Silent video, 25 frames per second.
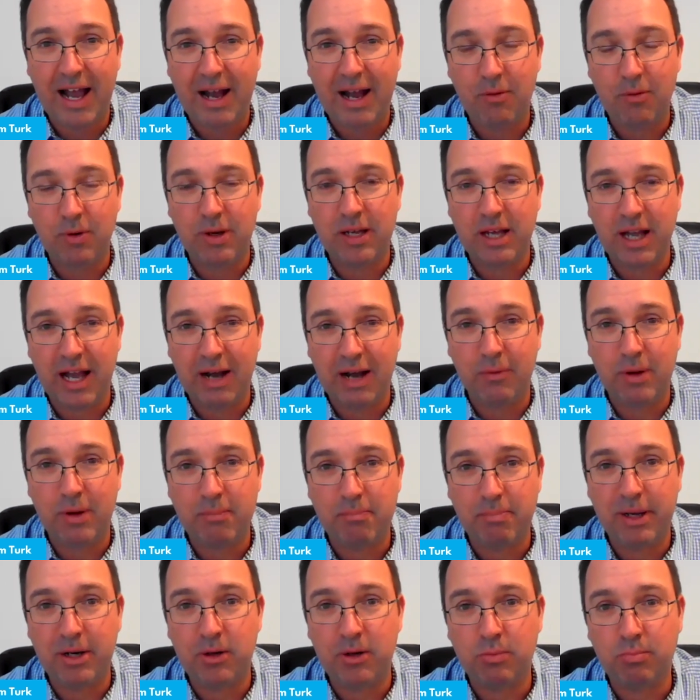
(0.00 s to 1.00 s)
how we
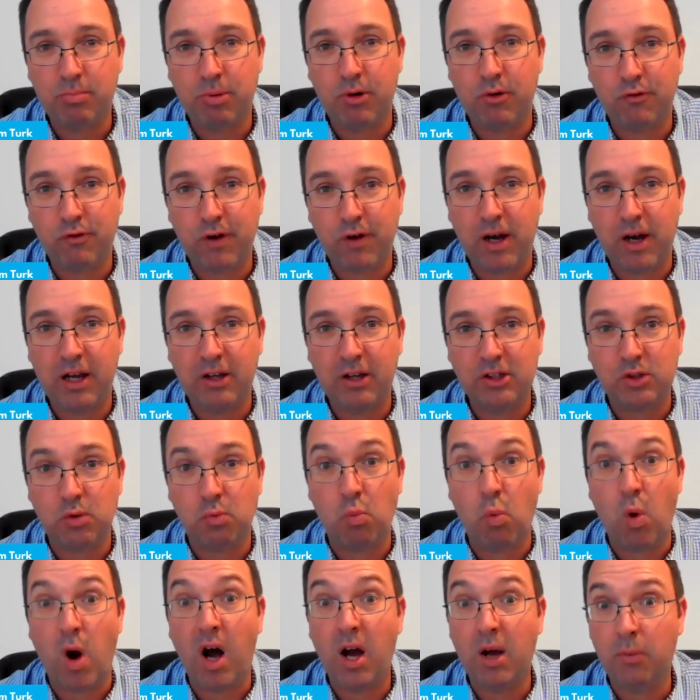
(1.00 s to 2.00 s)
build portfolios
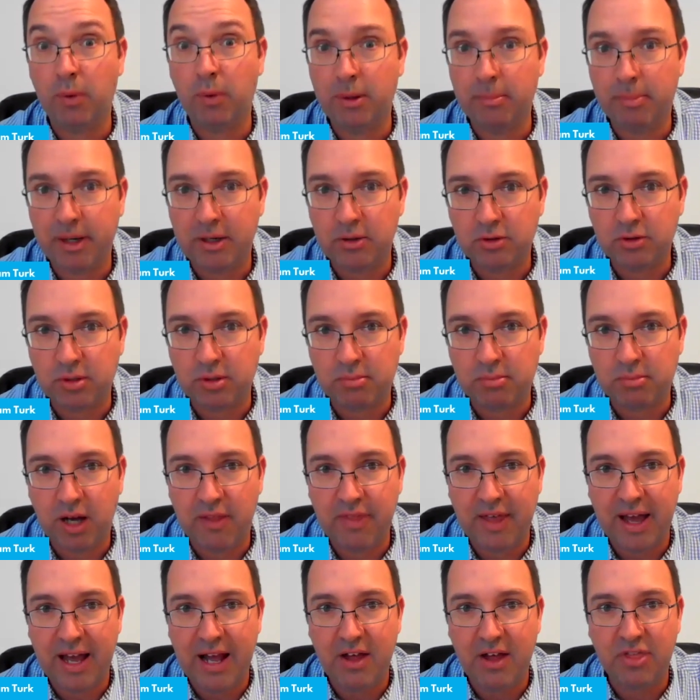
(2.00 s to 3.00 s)
and why we build them
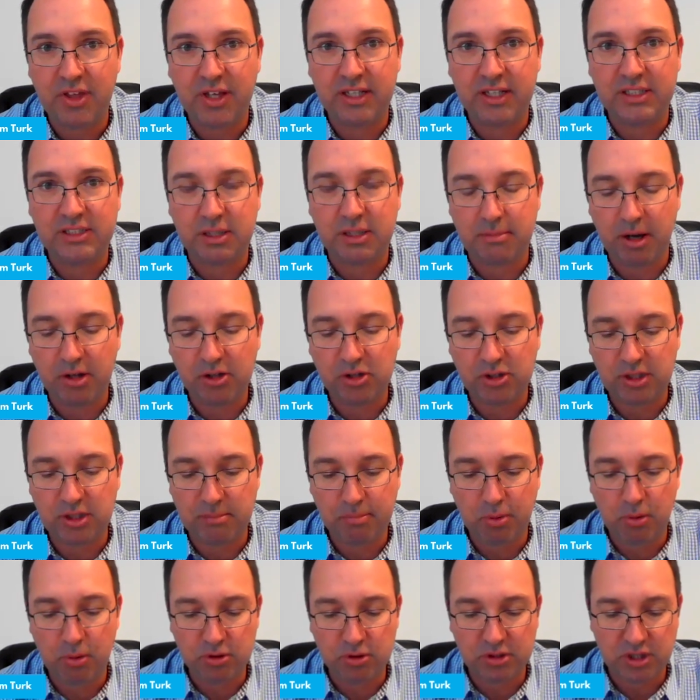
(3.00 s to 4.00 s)
like that. I think it's the most
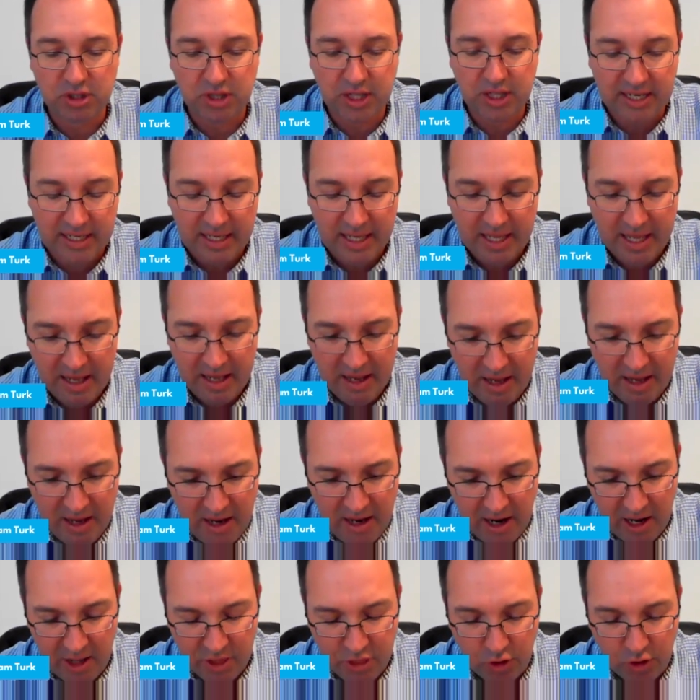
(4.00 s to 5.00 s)
important thing.
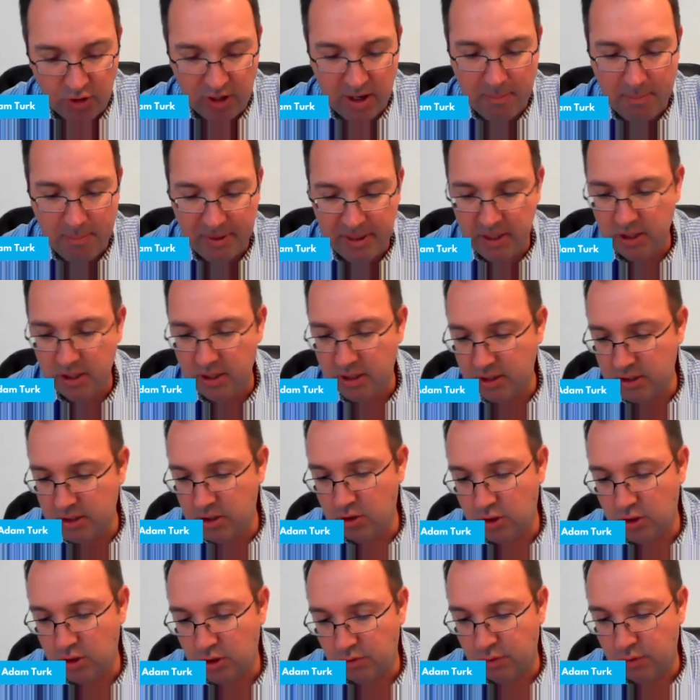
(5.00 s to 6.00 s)
I thought it'd be
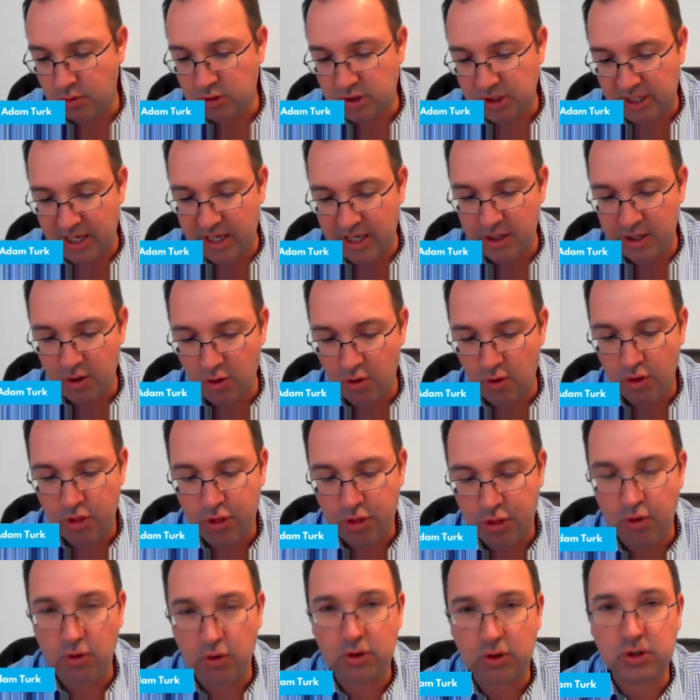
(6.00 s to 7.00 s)
useful to get
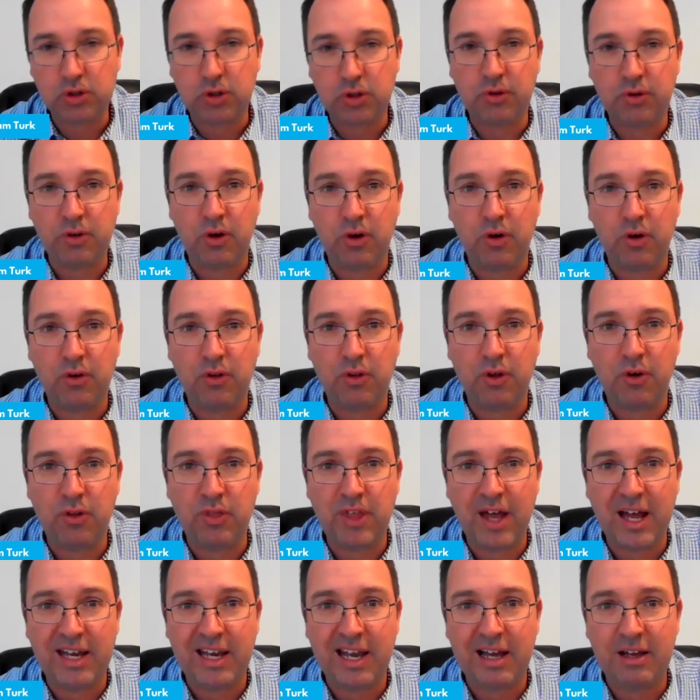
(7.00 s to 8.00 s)
your thoughts on
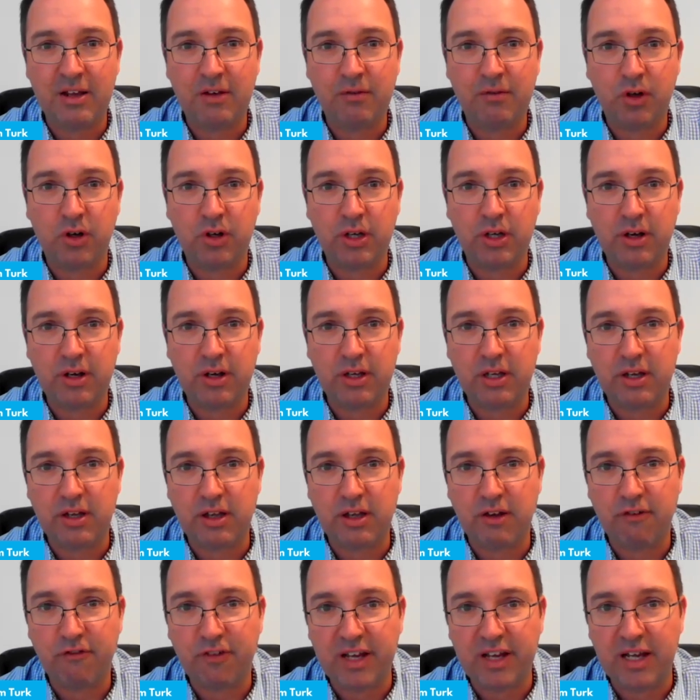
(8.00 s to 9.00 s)
that. Now you've got
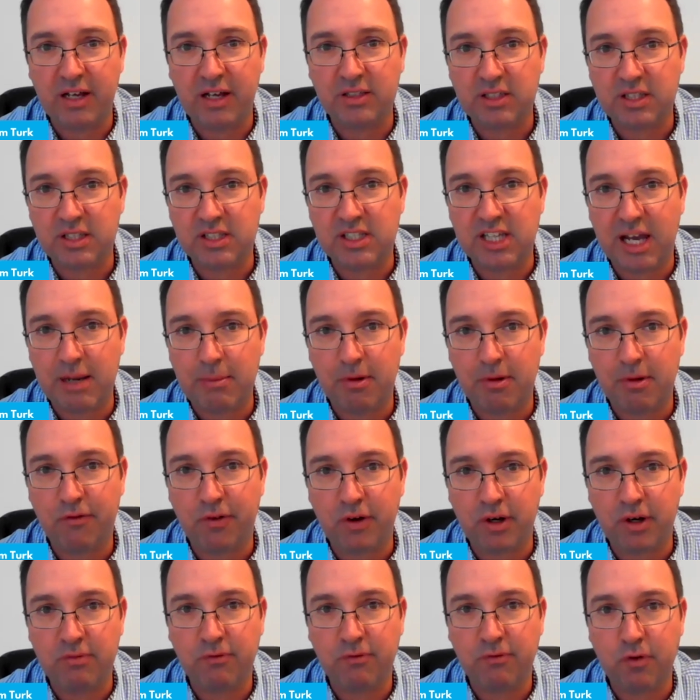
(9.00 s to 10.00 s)
your feet under the table
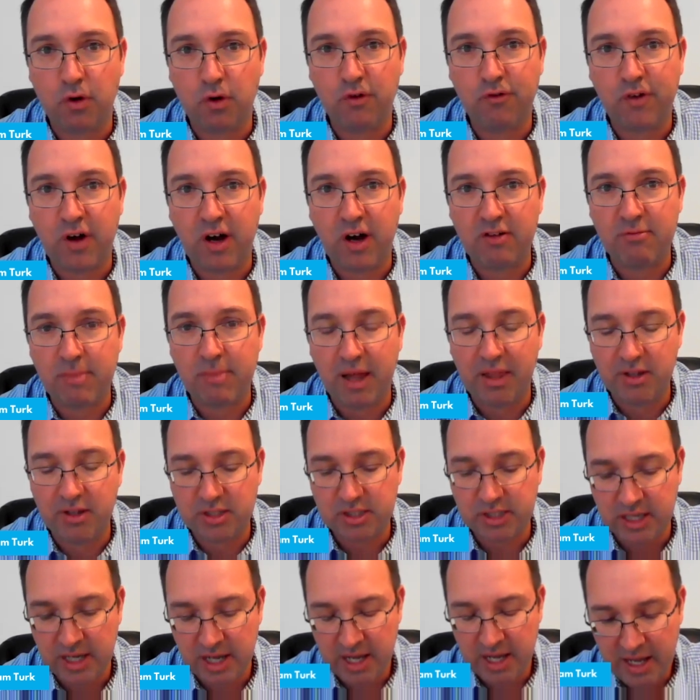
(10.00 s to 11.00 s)
for 4 or 5
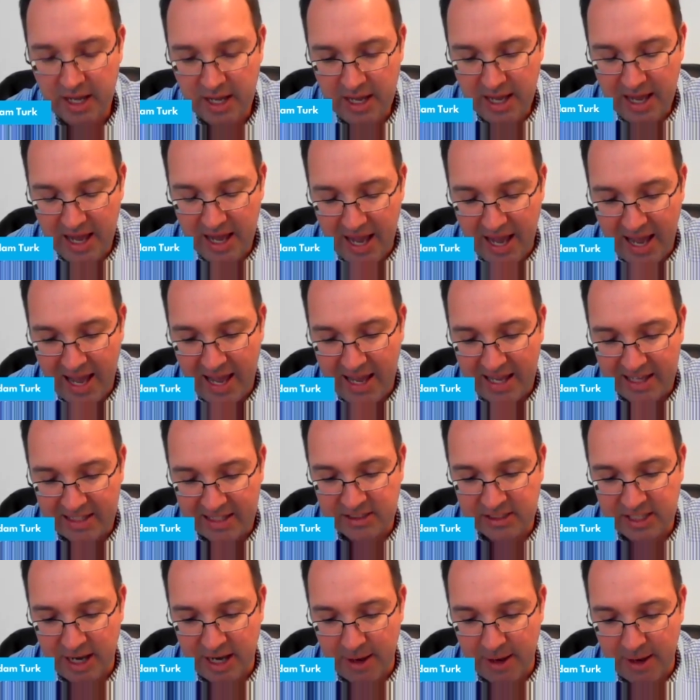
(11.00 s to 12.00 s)
months,
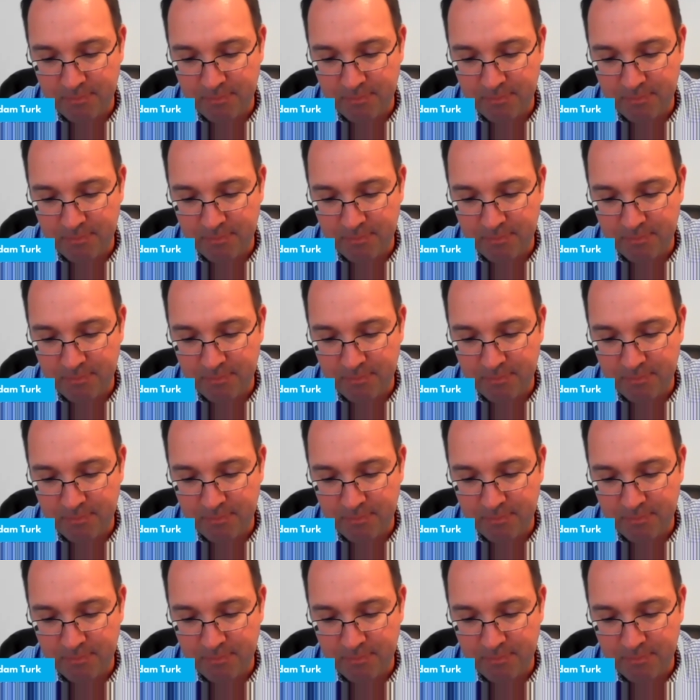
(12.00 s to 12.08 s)
and